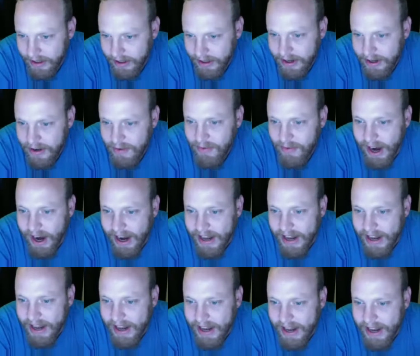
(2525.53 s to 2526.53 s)
Right?
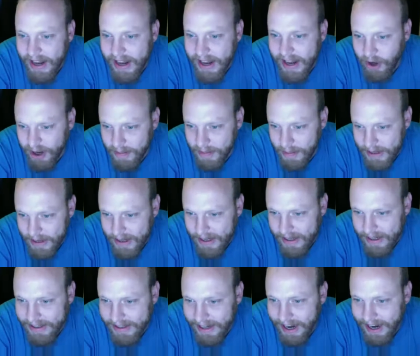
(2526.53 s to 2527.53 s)
They're all going to
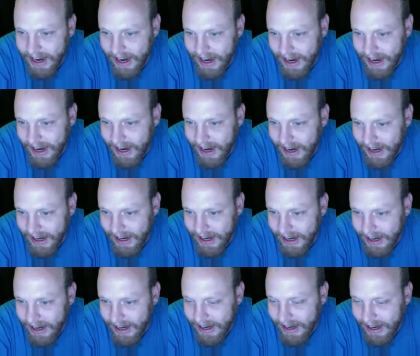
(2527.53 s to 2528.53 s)
be
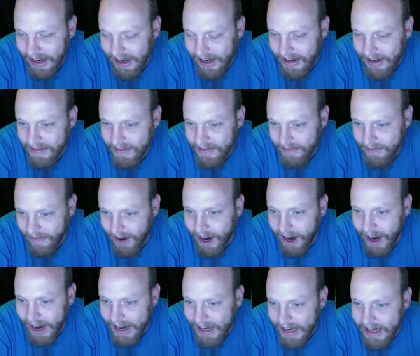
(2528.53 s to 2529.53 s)

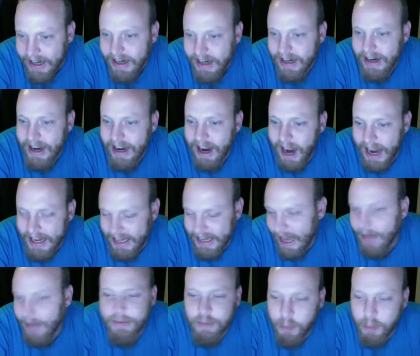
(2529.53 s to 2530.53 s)
fine. I kept
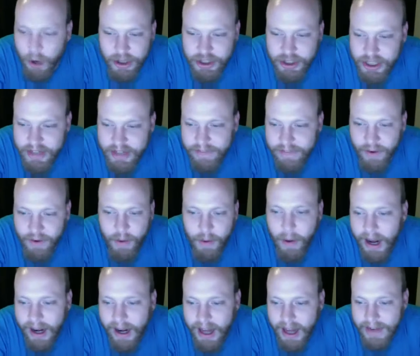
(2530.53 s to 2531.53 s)
watching for a while out
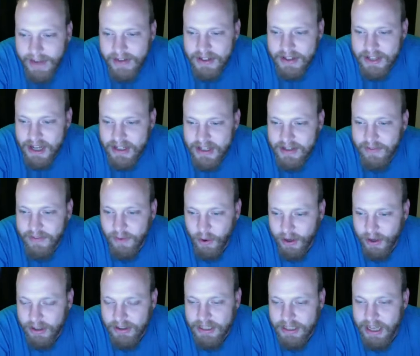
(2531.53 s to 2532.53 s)
of a sense of loyalty, and I
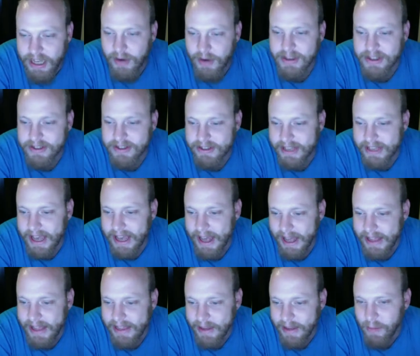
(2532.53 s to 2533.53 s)
was scared that
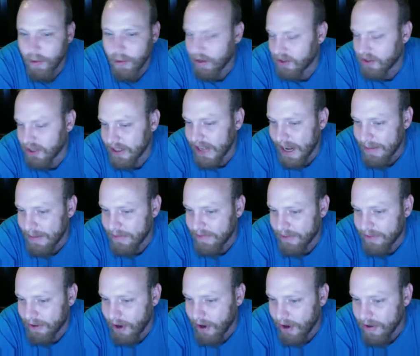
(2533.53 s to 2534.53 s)
watching Game of
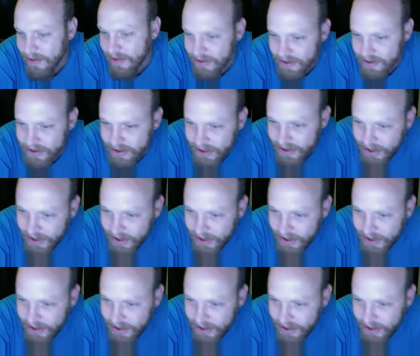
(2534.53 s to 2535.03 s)
Thrones